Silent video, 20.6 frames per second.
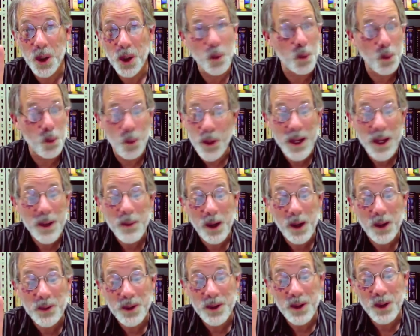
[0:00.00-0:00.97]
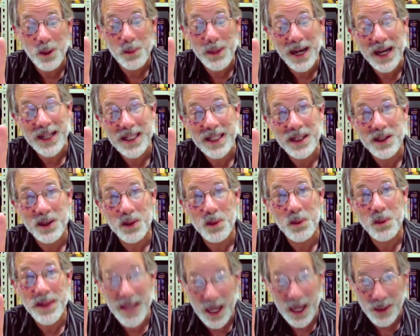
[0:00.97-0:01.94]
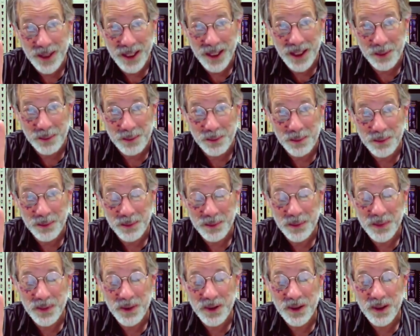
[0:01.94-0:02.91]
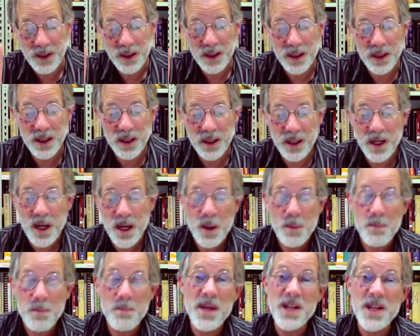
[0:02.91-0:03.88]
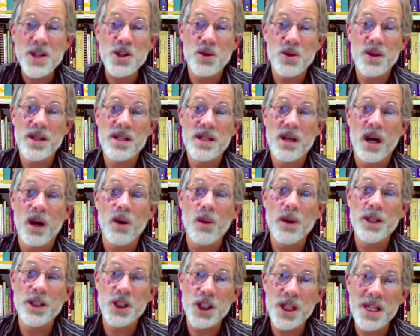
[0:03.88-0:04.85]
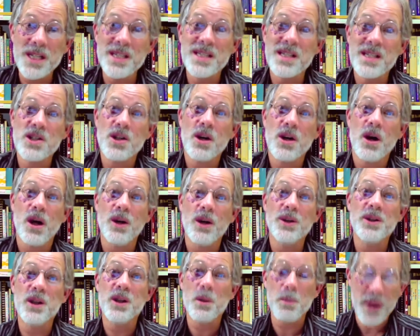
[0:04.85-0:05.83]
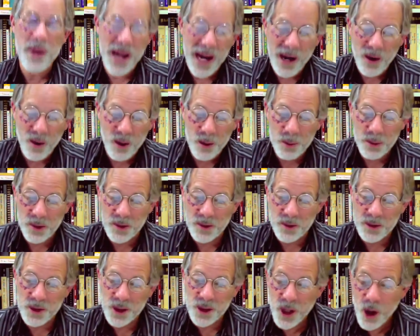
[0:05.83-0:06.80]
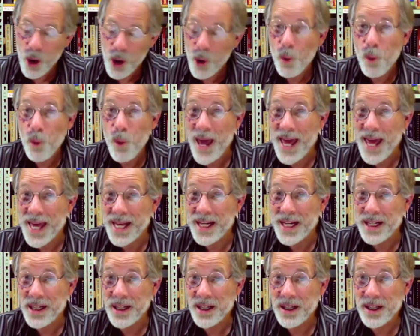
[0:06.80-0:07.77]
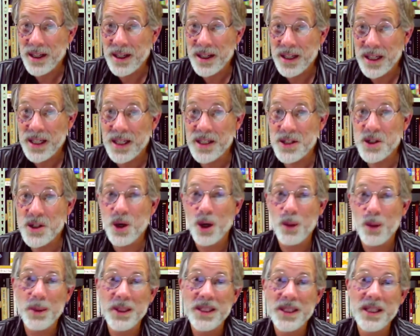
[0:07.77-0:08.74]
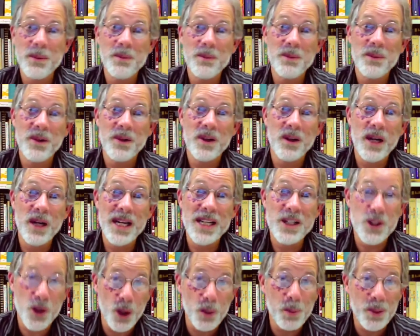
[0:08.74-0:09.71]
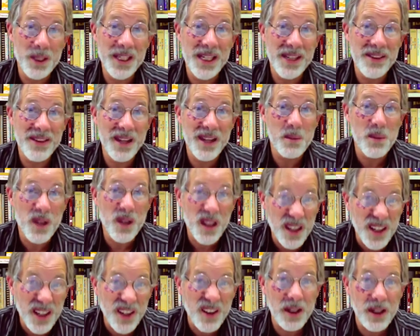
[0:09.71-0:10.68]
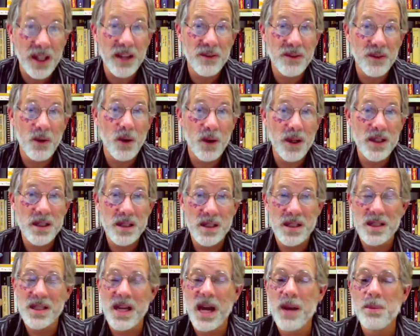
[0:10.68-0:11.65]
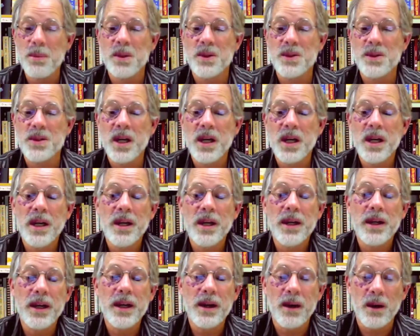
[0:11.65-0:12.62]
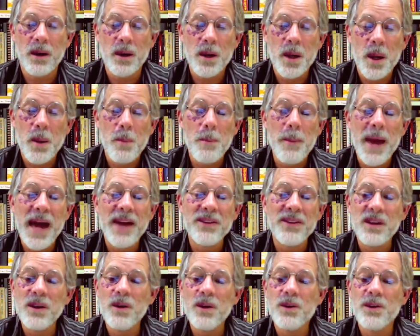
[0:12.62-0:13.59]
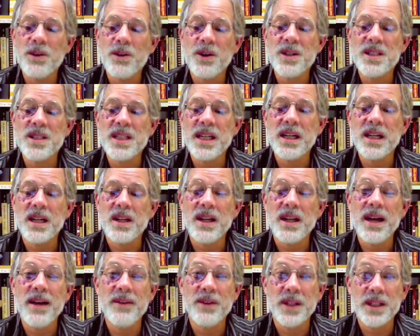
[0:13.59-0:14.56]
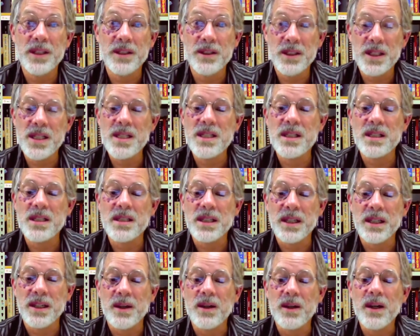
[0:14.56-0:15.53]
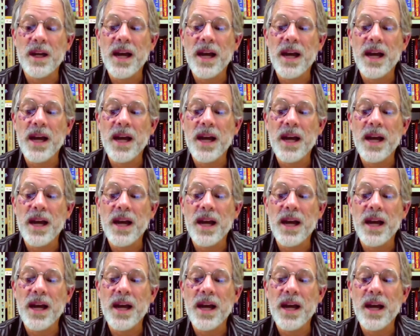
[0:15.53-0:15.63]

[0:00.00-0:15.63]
we won't know about it without Him. Mysteries are what Jesus called the parables when He interpreted them clearly for His disciples. Here, Matthew 13:11, Jesus here,